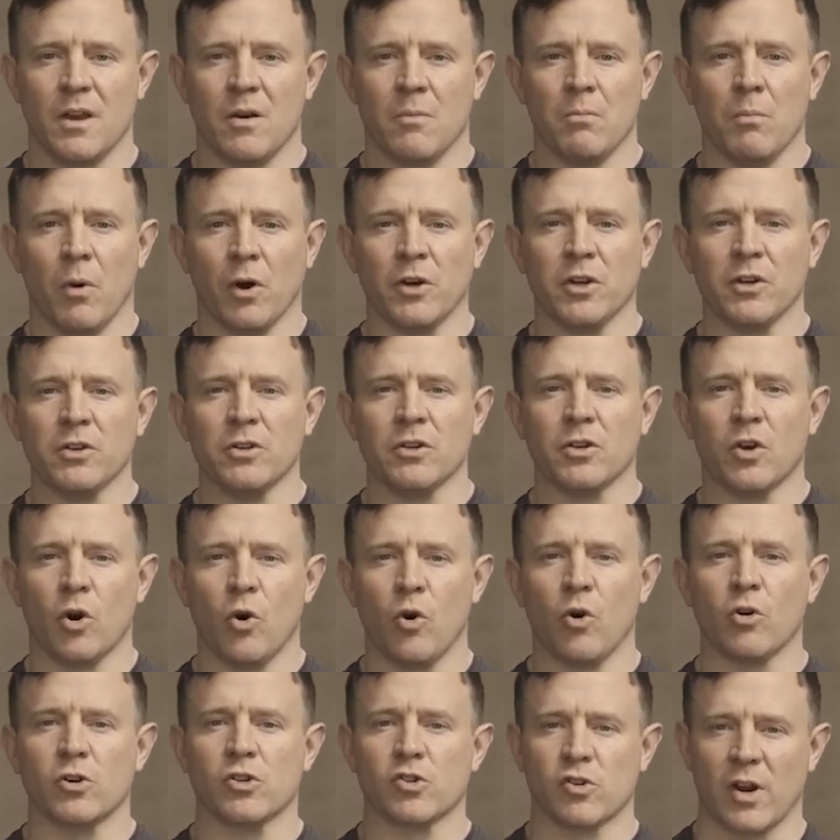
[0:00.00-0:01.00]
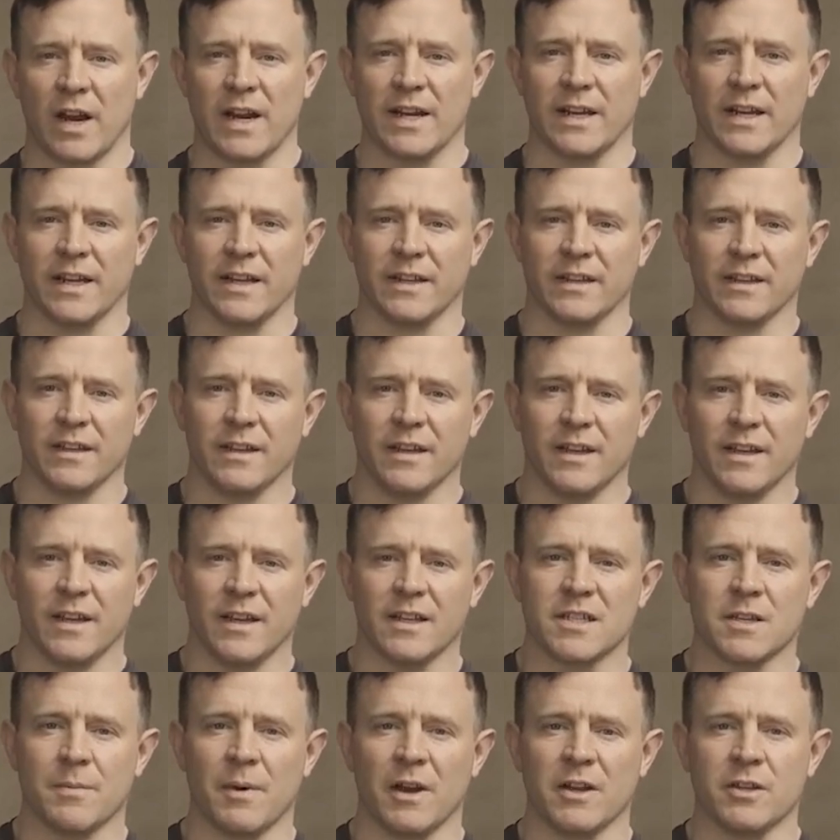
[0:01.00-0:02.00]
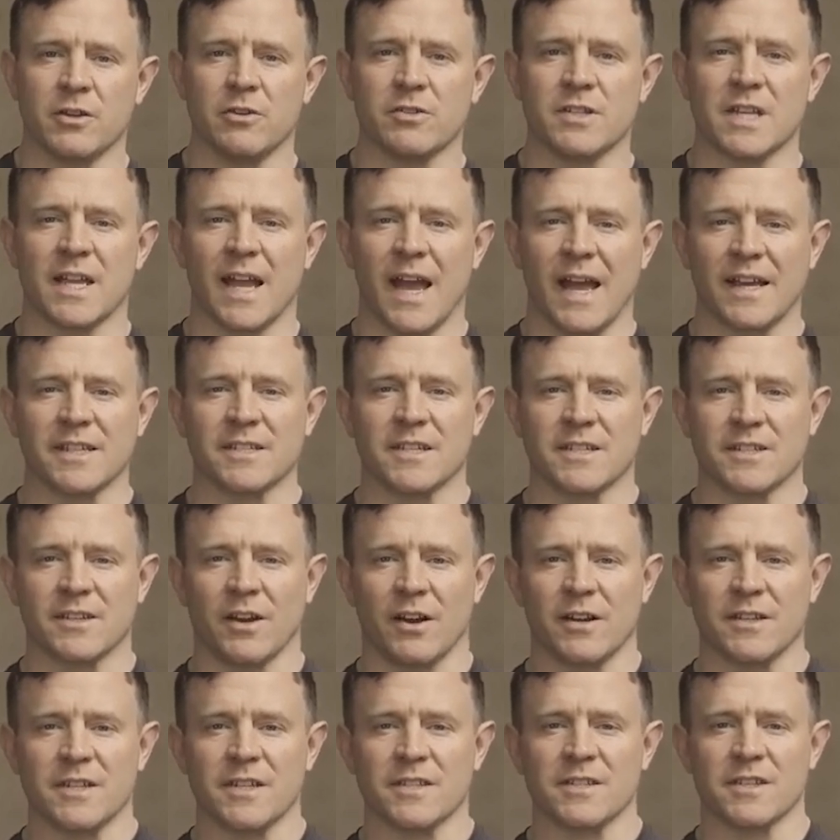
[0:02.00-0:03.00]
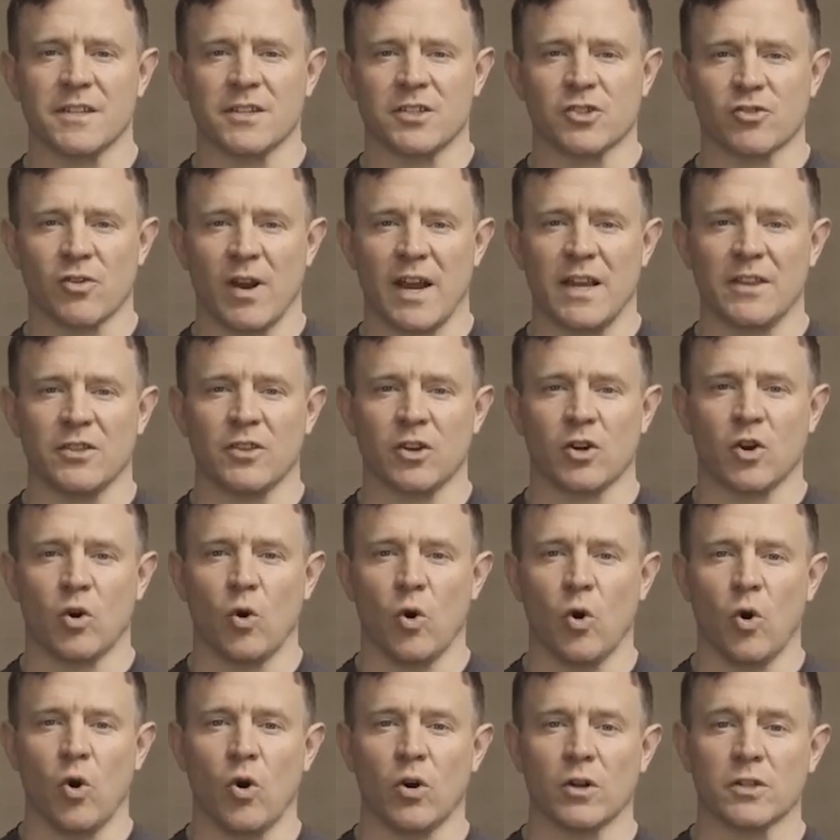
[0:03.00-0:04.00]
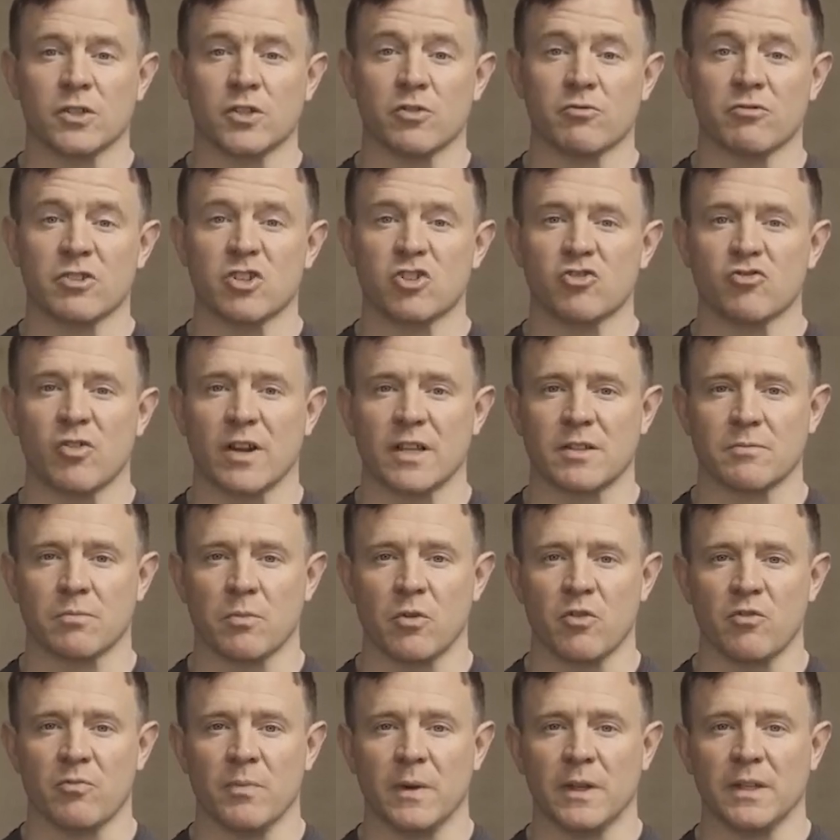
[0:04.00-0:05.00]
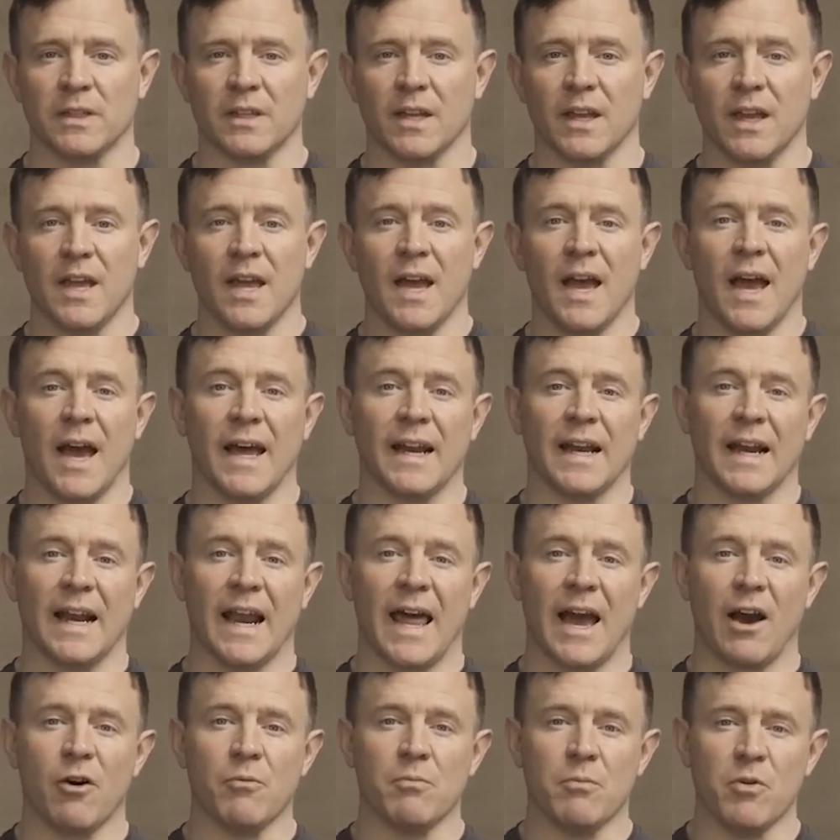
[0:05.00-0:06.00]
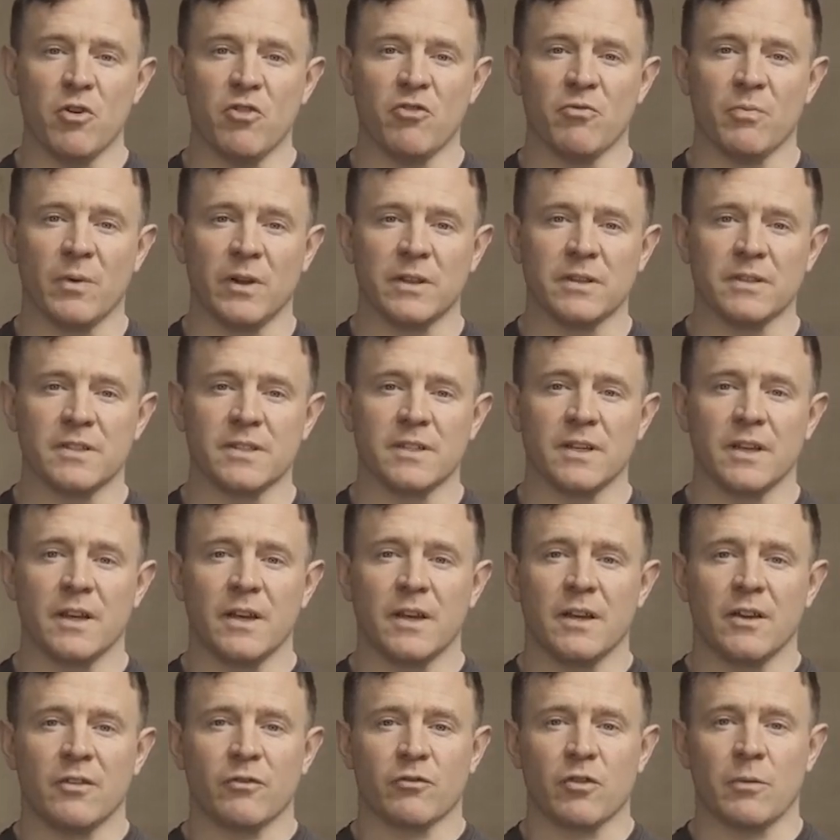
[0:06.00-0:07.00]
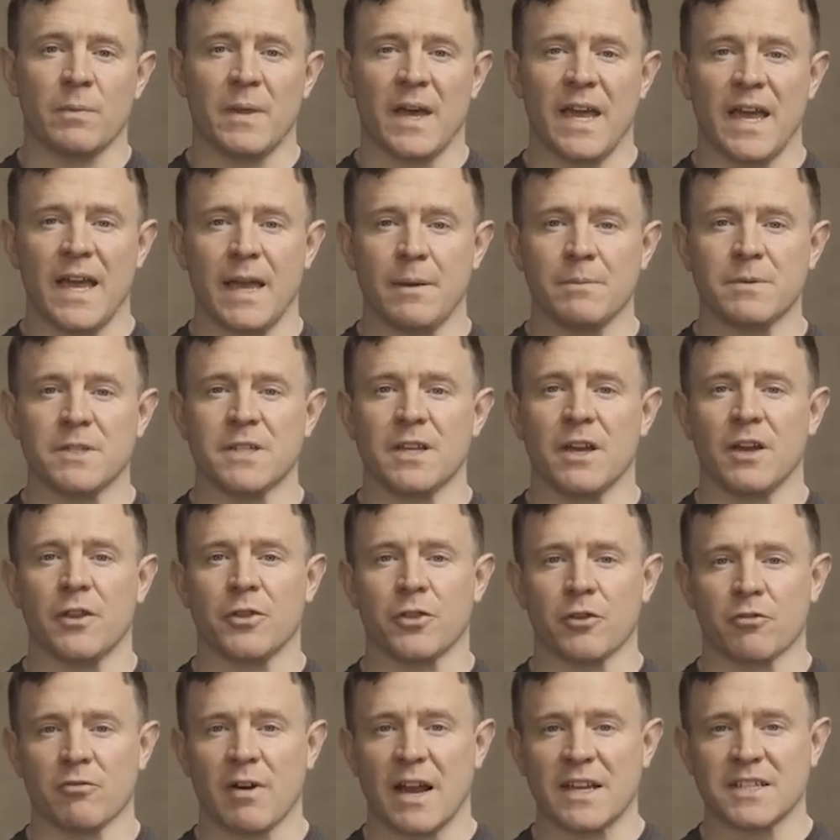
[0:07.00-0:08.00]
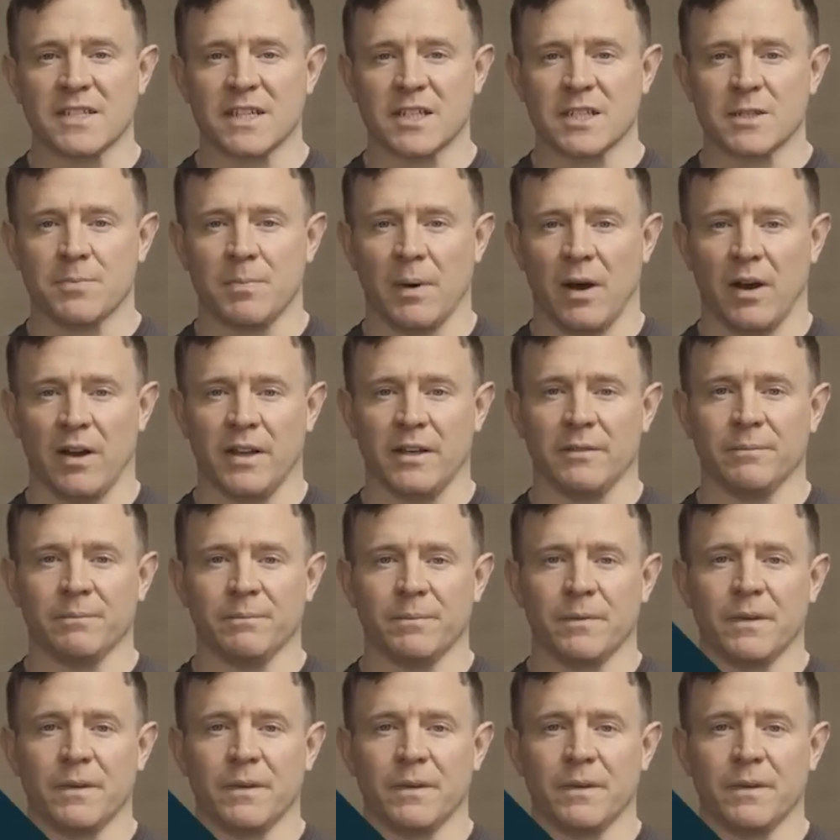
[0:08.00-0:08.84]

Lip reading: Modern core training is about using exercises that train the core to restrict movement and allow movement from the hips and thoracic spine.